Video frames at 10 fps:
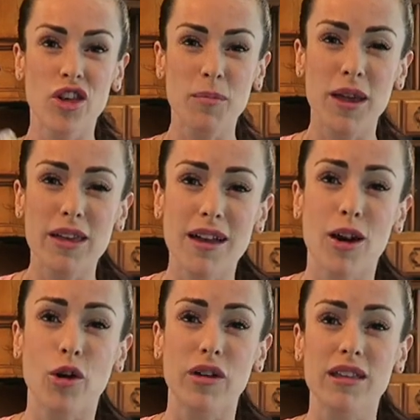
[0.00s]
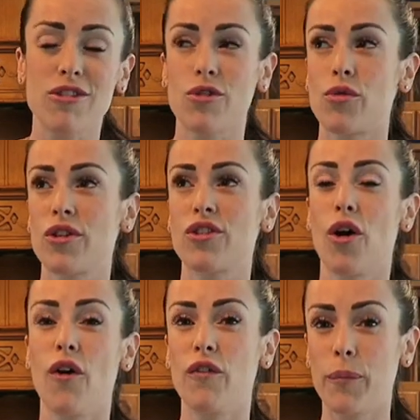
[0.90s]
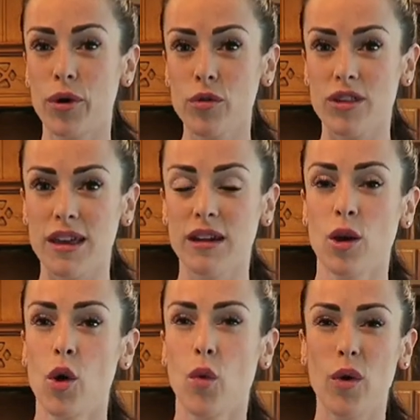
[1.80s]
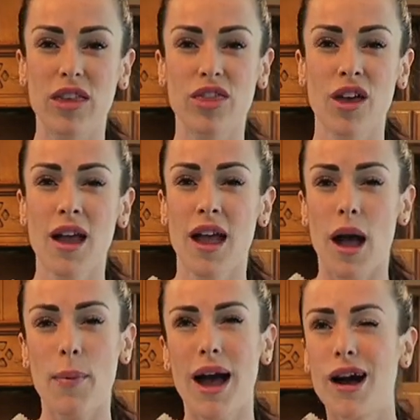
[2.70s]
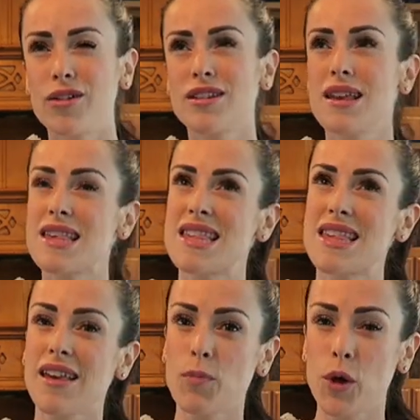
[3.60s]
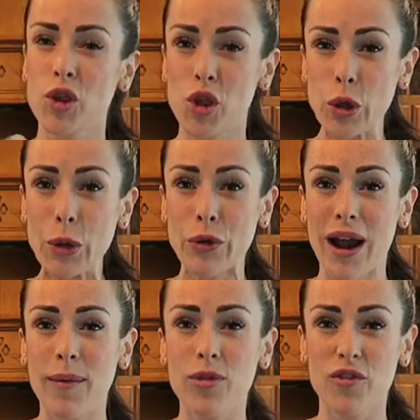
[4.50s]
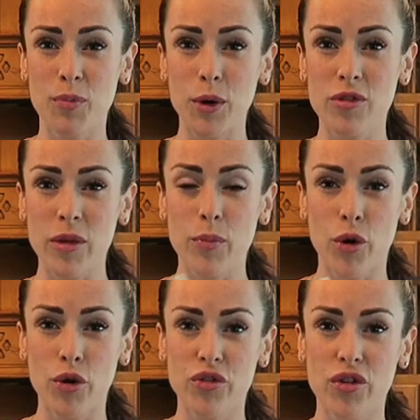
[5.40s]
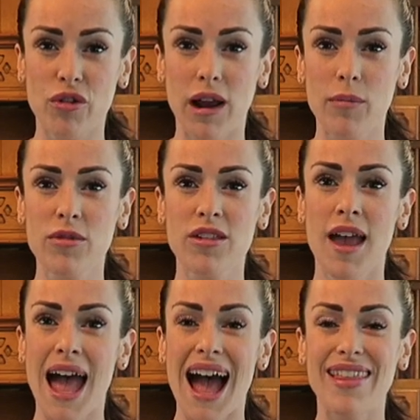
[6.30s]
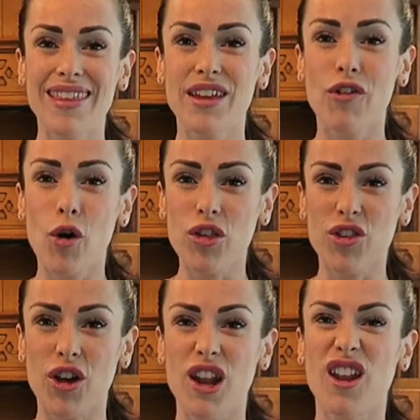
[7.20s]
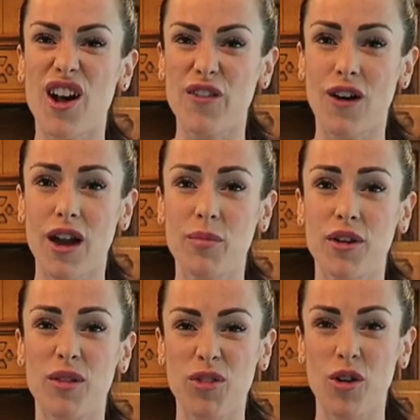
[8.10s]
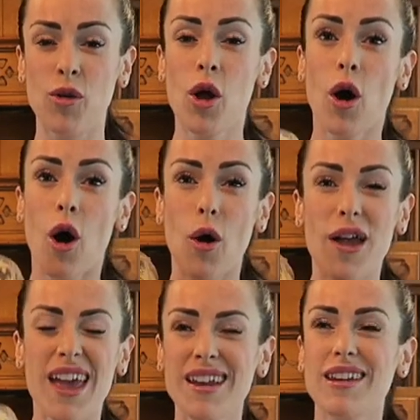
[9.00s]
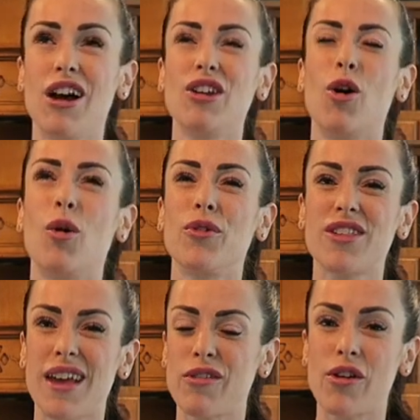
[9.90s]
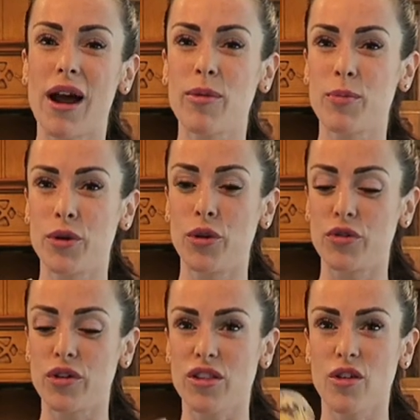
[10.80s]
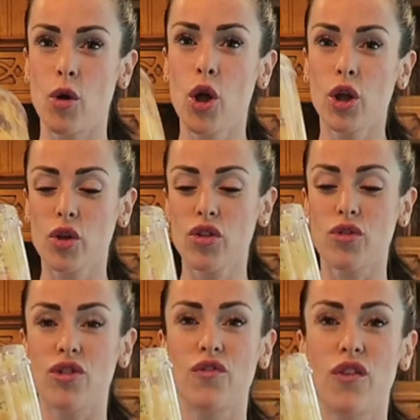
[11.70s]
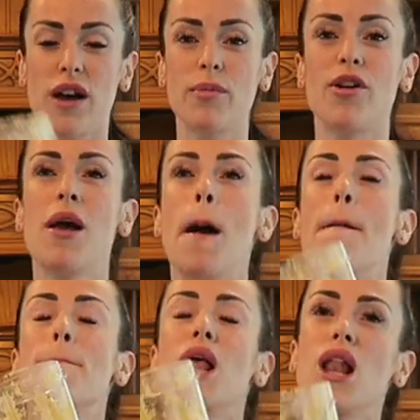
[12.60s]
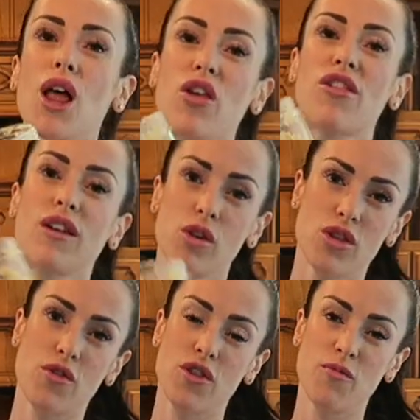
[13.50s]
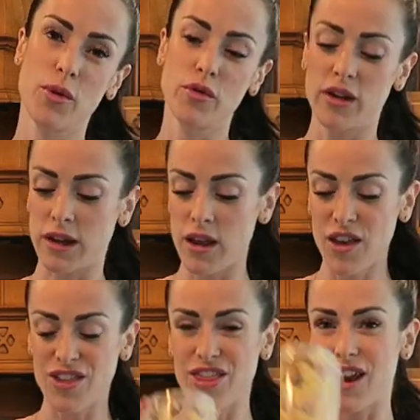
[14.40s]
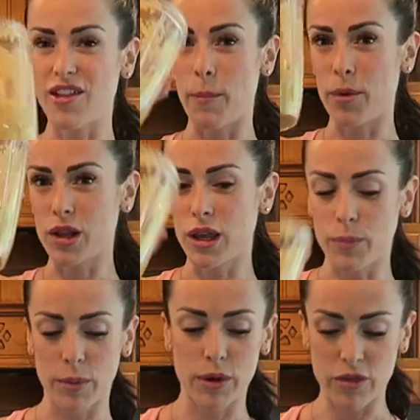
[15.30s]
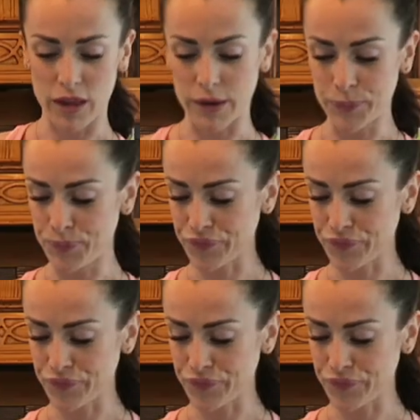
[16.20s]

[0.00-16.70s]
Chickpeas are a great source of protein, with about 6.2 grams of protein per 100 grams, and then they've also got a lot of fiber in them, so hitting on almost 7 grams per 100. So good source of fiber plus good source of protein. So there's the bulking up your protein.